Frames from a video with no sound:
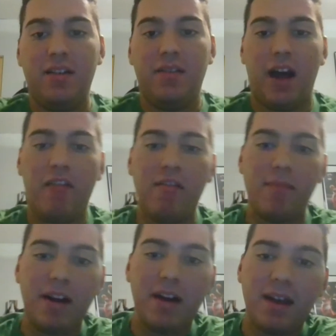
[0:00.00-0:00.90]
Now,
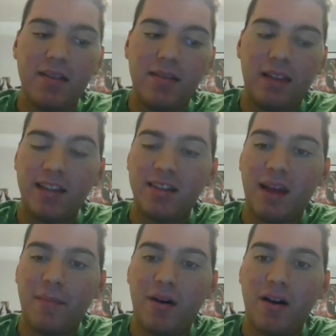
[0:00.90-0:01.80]
everybody that's in
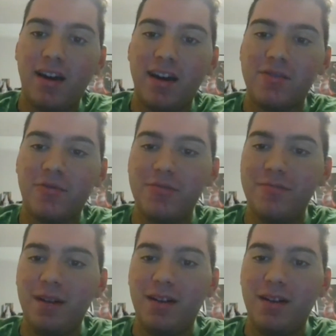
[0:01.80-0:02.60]
that podcast group,